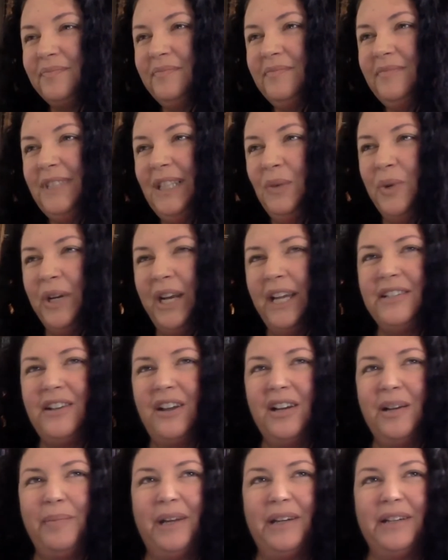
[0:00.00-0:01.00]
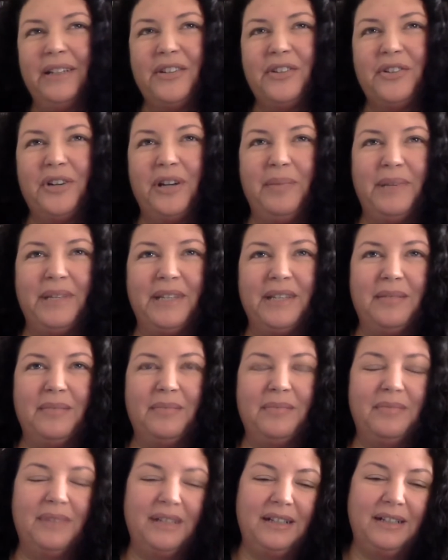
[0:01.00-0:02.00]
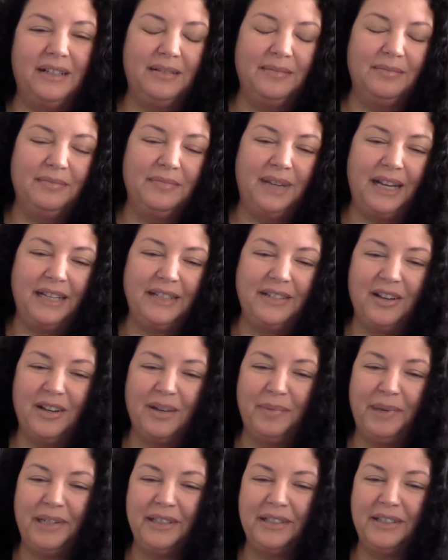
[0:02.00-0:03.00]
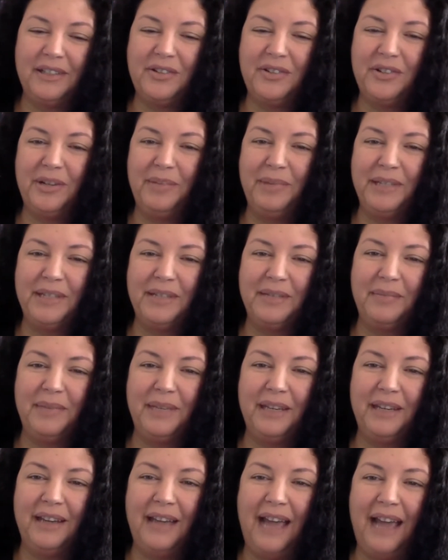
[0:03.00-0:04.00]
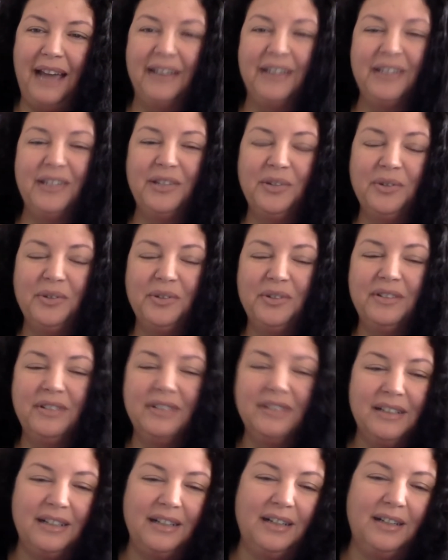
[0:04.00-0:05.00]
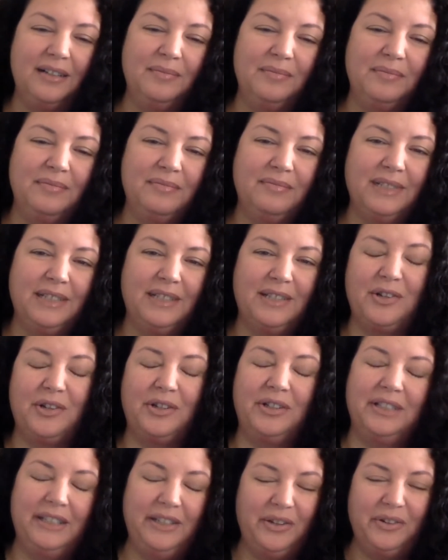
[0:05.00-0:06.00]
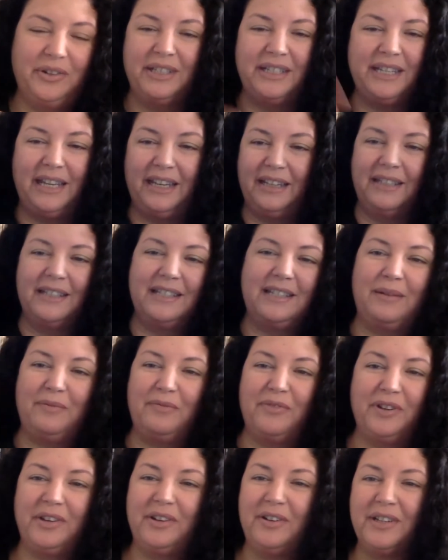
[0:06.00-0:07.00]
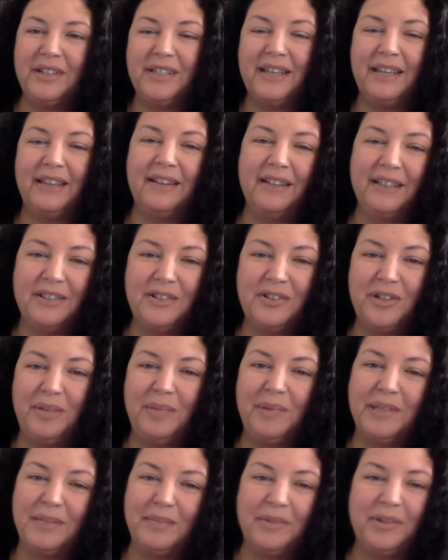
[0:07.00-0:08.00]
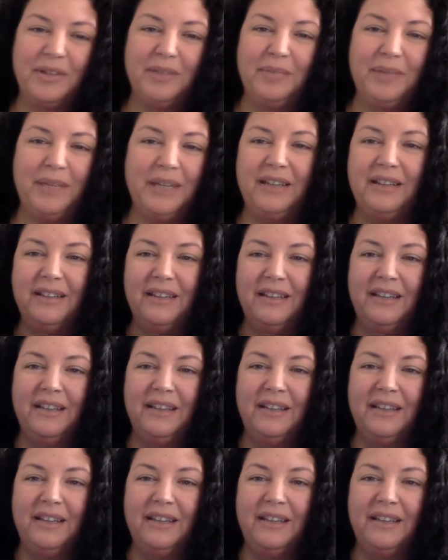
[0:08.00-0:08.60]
when I talk about extremism, I talk about extremism in attitude. And certainly you could take it a step further and say that extremism could be,